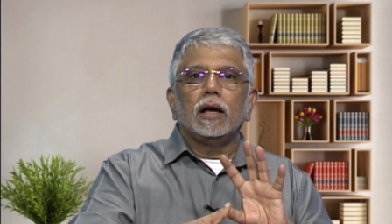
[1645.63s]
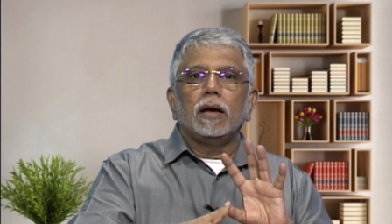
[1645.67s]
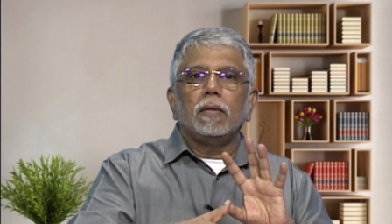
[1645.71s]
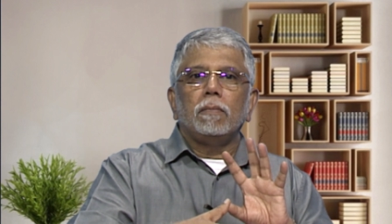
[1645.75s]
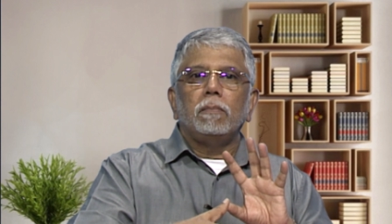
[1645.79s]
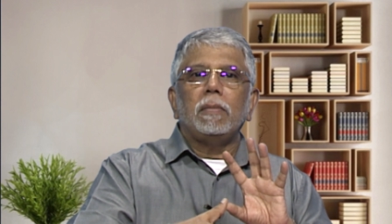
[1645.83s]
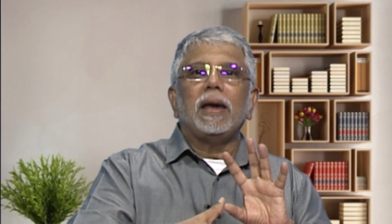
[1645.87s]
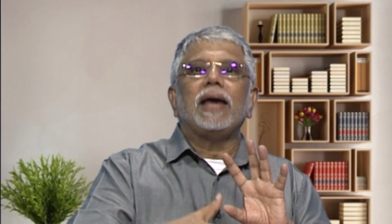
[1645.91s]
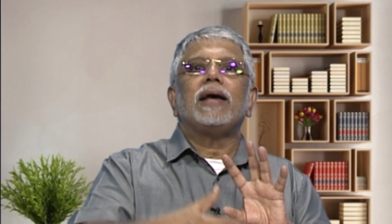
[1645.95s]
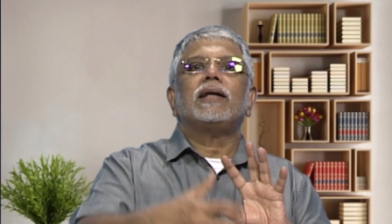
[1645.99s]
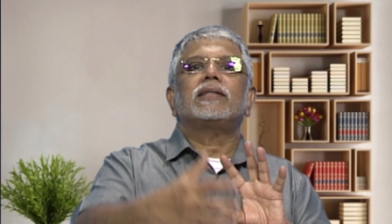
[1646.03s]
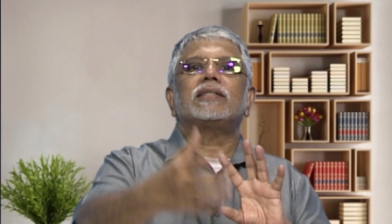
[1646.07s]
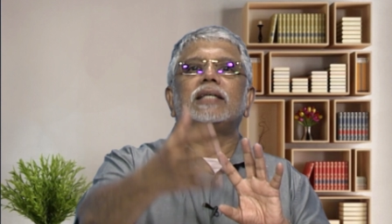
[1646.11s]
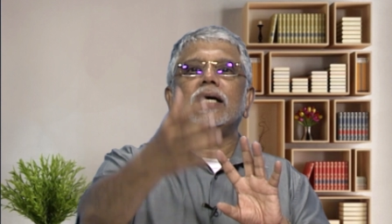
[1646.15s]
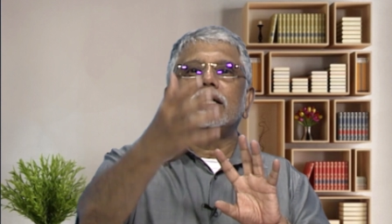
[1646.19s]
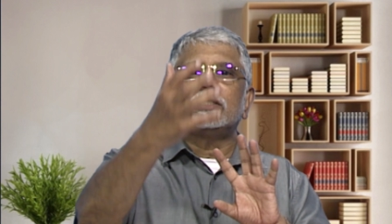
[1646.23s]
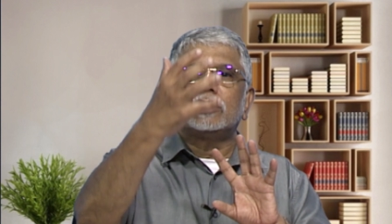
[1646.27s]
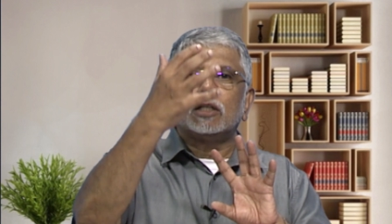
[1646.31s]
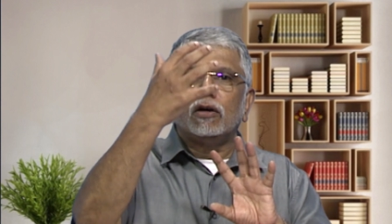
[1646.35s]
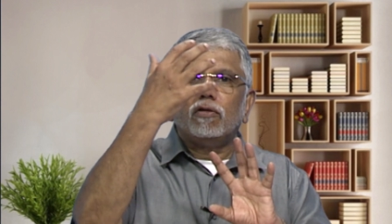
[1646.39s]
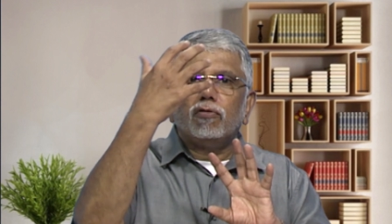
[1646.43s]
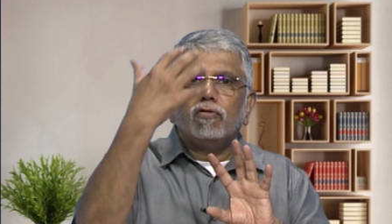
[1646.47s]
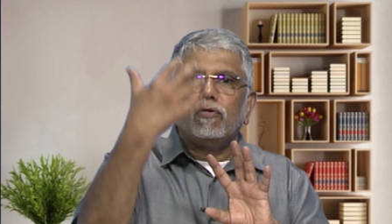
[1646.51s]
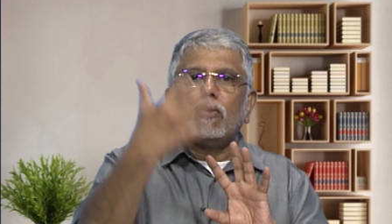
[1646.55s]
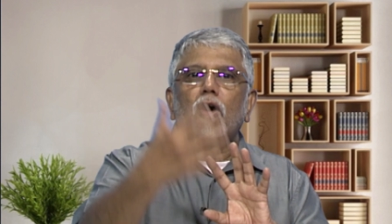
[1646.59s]
makes sense
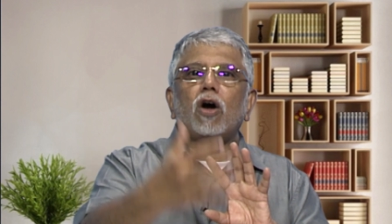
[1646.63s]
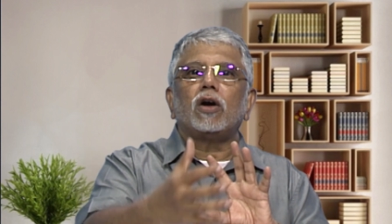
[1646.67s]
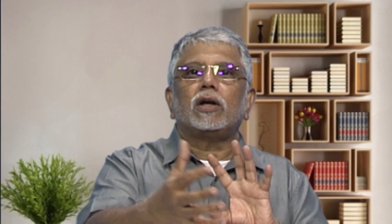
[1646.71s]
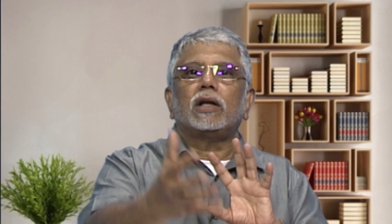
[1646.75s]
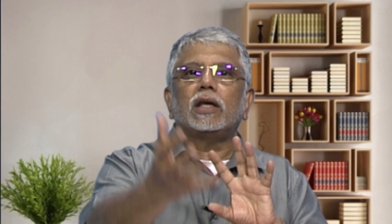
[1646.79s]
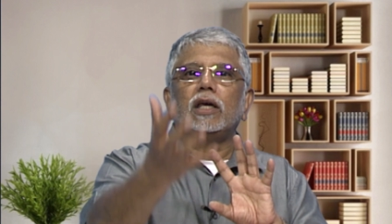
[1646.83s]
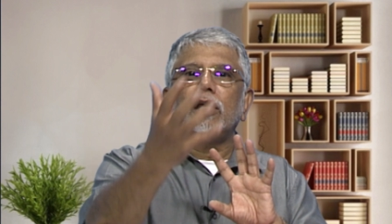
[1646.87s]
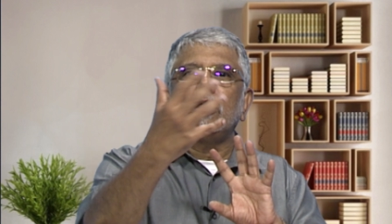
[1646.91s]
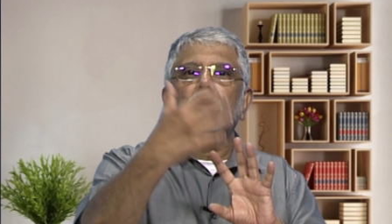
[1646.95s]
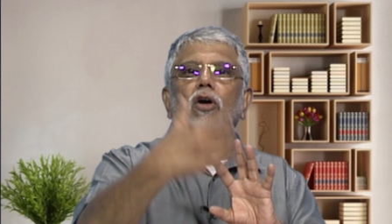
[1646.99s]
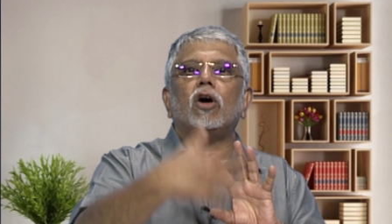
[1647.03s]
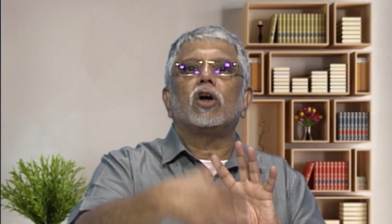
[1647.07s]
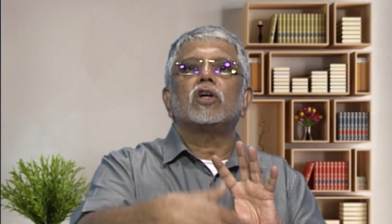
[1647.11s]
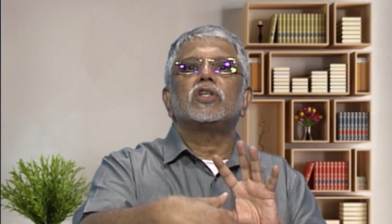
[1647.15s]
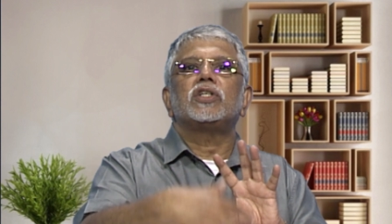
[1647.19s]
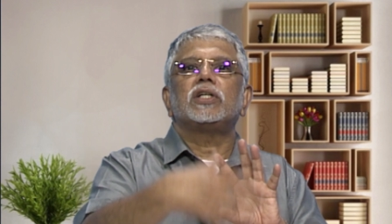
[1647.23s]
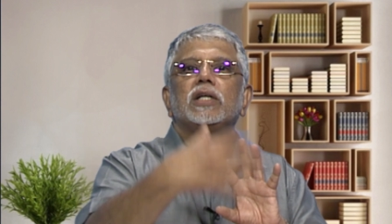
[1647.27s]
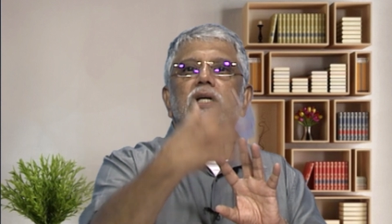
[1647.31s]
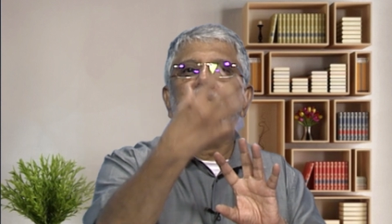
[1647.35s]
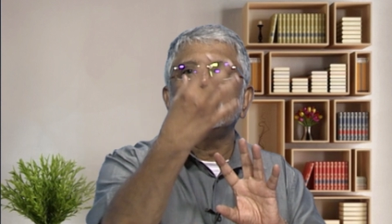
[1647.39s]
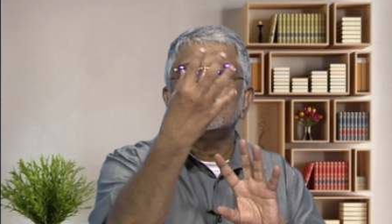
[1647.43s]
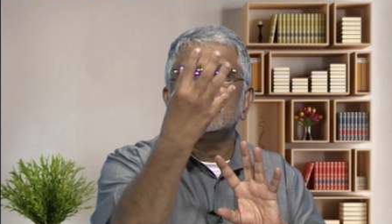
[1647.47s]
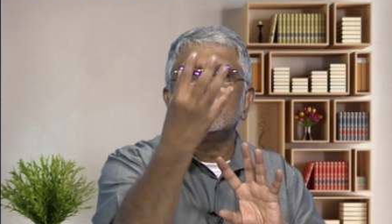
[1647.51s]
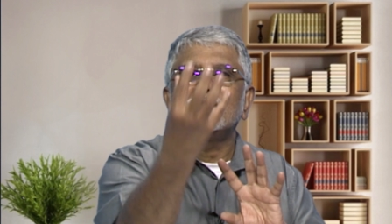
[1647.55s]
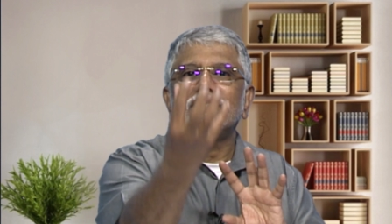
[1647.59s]
of what he or
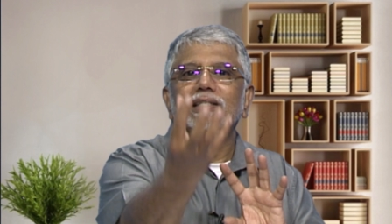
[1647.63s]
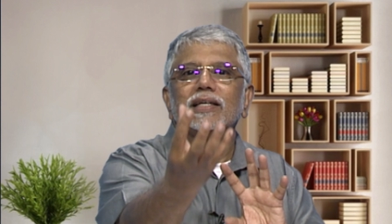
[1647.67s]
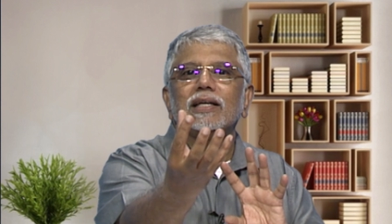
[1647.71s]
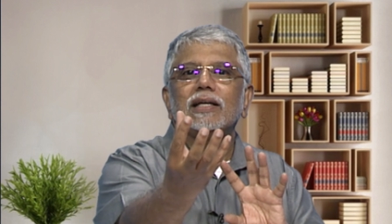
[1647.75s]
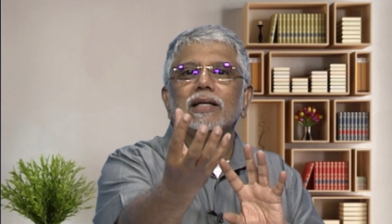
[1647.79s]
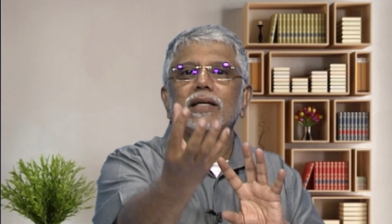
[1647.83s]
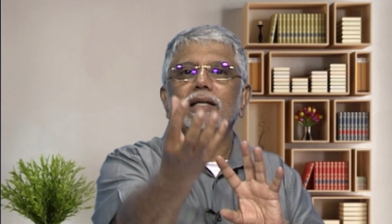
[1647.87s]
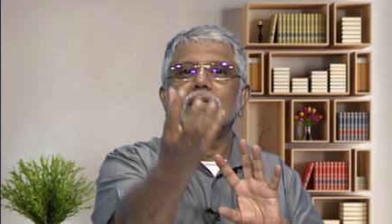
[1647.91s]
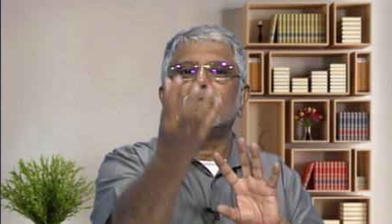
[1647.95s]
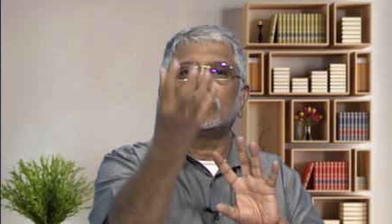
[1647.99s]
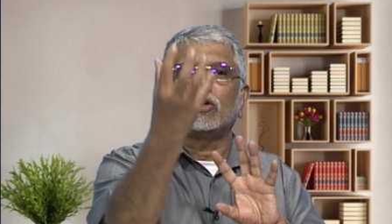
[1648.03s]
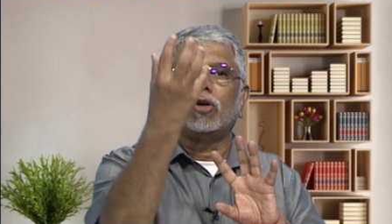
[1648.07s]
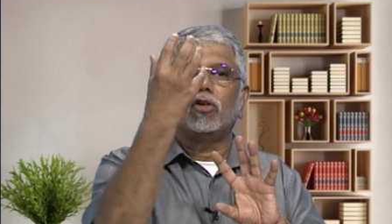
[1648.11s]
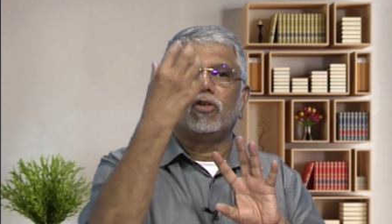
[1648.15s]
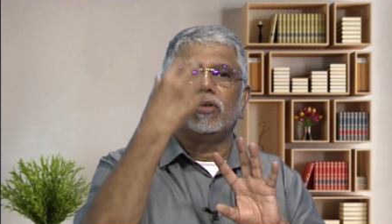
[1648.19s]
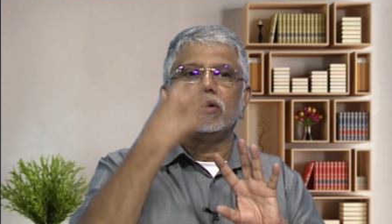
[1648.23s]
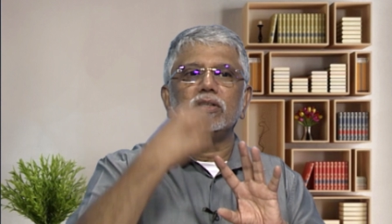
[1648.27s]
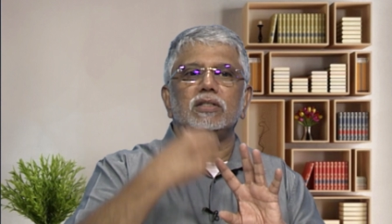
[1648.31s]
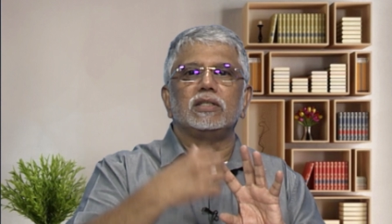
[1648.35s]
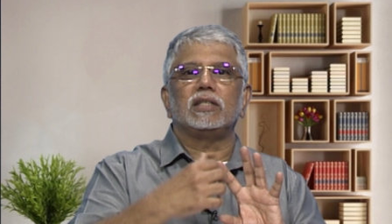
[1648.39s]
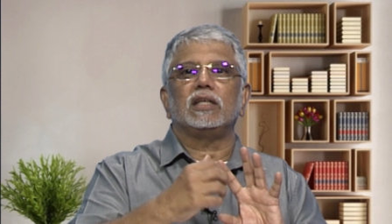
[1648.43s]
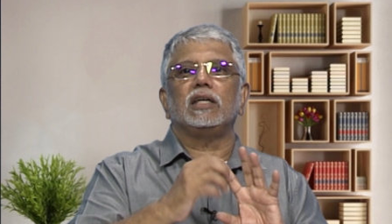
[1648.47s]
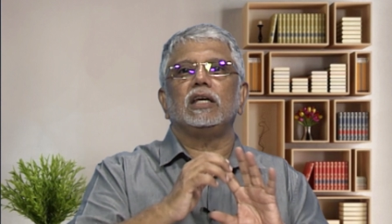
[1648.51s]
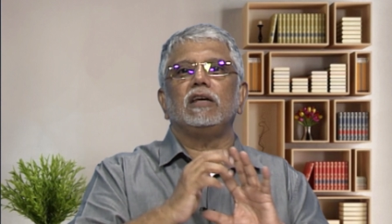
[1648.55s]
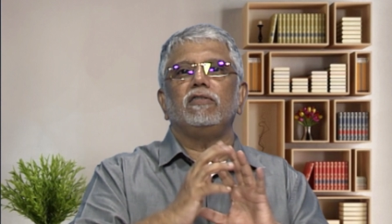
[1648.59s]
she sees or
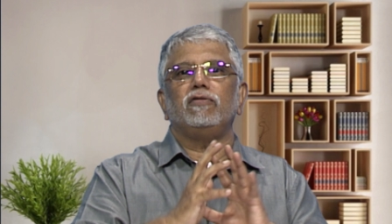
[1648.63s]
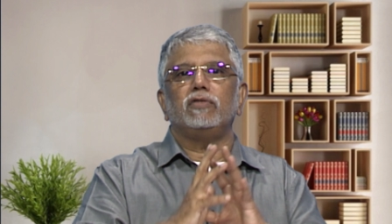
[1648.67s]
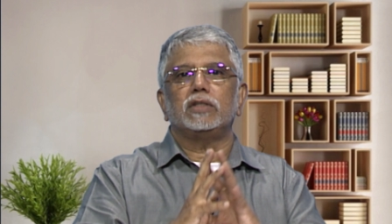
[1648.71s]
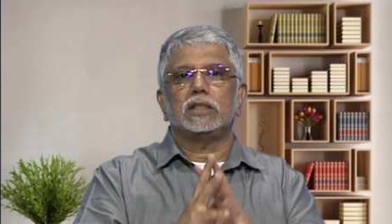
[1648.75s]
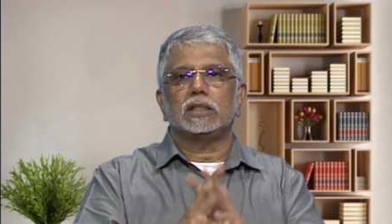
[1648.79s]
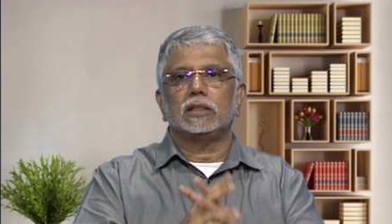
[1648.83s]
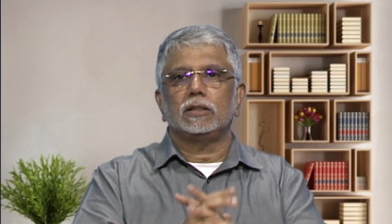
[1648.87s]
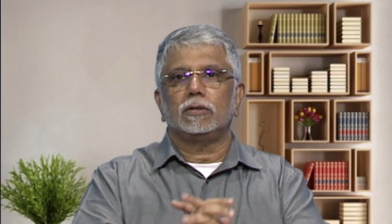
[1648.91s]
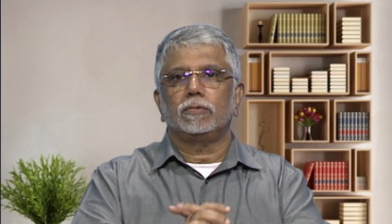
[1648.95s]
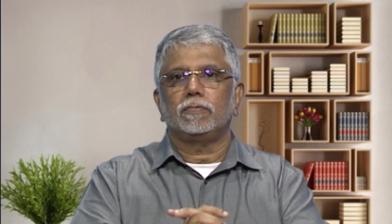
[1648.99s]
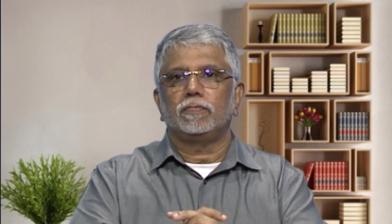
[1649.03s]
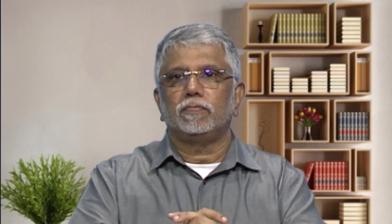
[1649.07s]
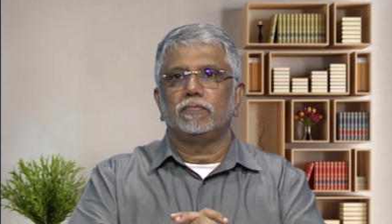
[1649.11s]
receives.